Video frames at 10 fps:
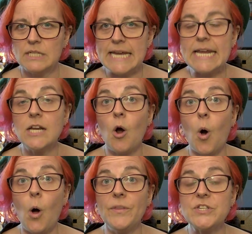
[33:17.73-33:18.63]
Take in
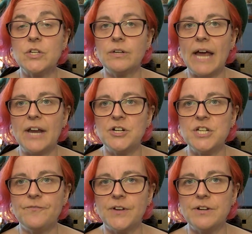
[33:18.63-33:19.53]
all this good
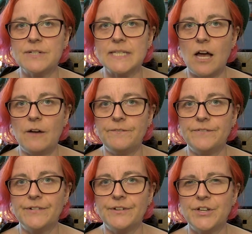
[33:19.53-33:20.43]
energy for
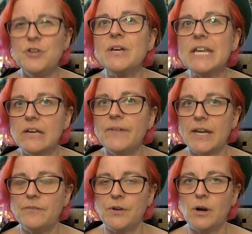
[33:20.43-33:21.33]
yourself. You can give
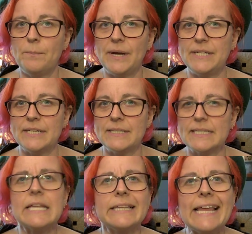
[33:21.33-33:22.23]
out of your
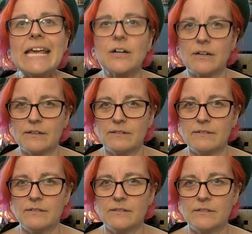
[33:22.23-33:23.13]
abundance later.
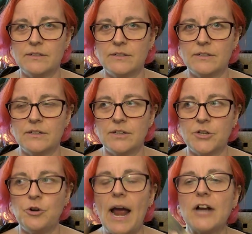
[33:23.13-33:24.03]

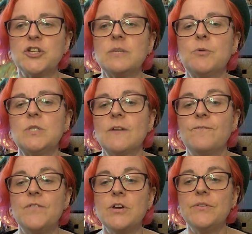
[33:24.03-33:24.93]
You're actually supposed to
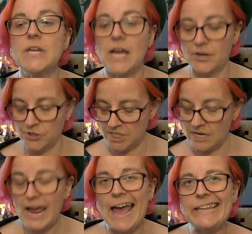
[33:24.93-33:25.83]
feel the
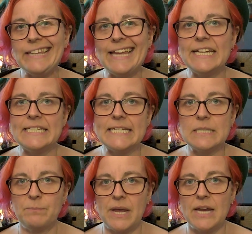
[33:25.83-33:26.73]
energy and let it
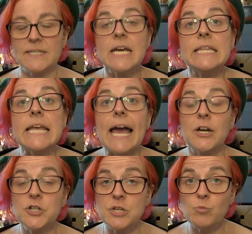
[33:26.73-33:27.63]
dissipate. The
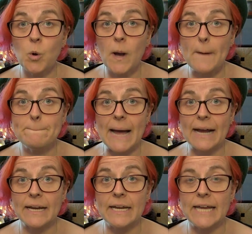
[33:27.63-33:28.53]
energy will come
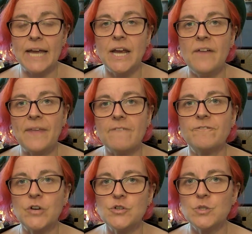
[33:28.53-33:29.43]
back again. That
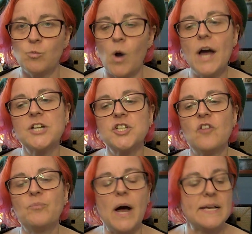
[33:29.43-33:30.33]
first wash
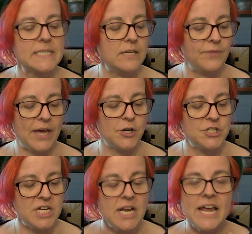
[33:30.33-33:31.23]
of positive
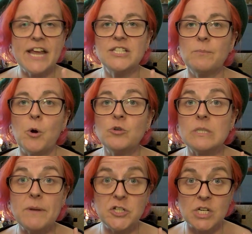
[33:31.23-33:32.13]
energy is
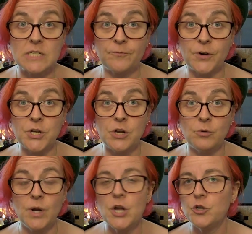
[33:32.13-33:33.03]
supposed to be just for
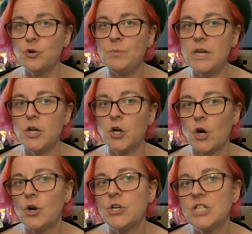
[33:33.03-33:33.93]
you. You're being
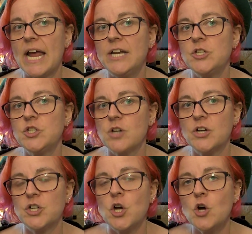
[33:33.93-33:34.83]
encouraged and
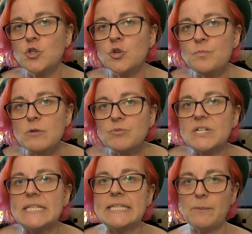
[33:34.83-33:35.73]
instructed to be
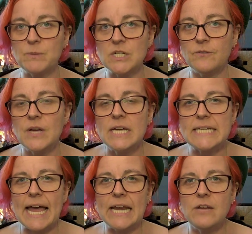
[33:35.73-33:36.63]
receptive
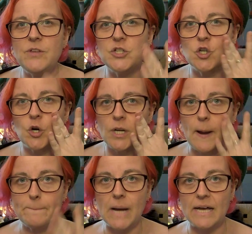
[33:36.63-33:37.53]
to any of these
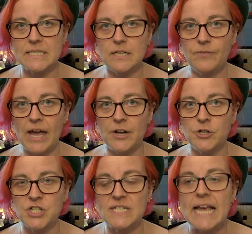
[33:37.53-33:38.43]
good positive
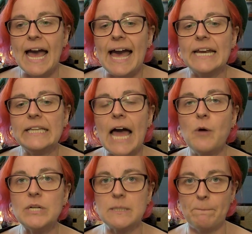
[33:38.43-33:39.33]
energies and
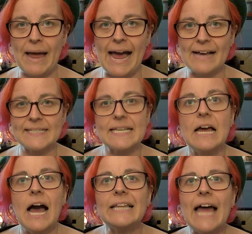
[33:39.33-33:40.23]
allow it to pass.
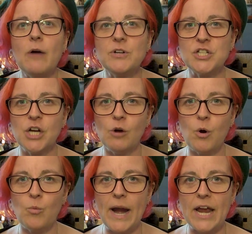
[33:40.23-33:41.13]
Allow it to
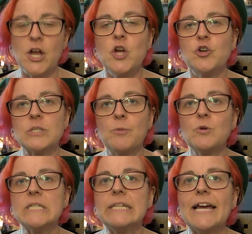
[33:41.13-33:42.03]
go away. You're
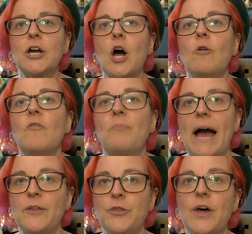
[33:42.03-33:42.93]
supposed to let go of
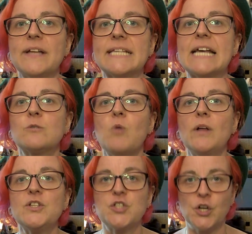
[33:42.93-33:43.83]
bad thoughts as
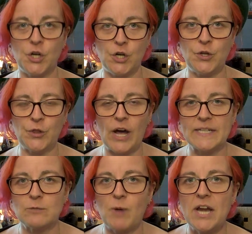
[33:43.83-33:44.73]
well as the good
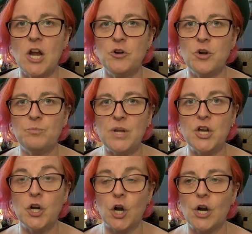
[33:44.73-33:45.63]
thoughts. Right now you're being
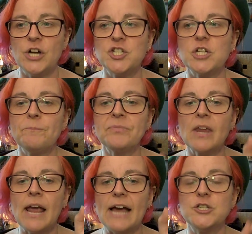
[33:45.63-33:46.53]
encouraged
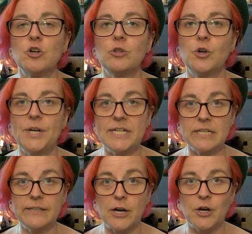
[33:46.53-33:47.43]
as you're learning
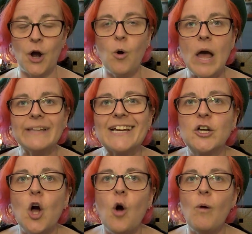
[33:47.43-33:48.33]
to let
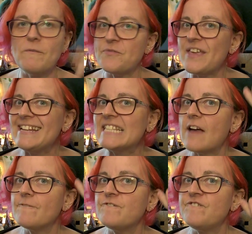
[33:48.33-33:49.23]
go of things
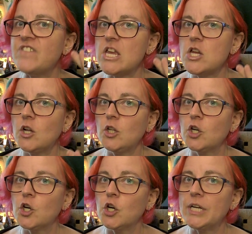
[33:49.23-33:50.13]
that feel
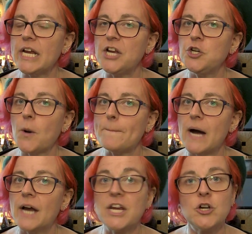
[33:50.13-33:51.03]
good in your
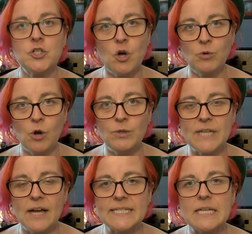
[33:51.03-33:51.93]
body. Don't hold
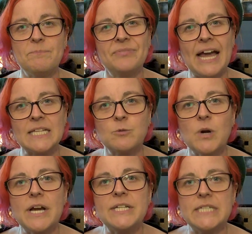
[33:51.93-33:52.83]
on to them. That's
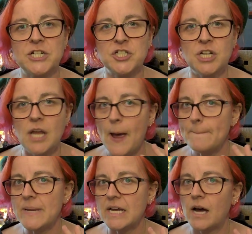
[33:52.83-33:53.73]
where addiction
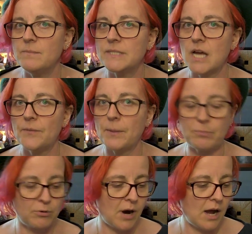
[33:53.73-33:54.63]
becomes the
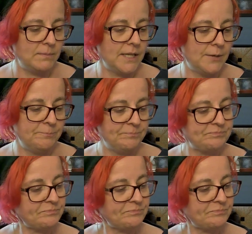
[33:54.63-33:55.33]
problem.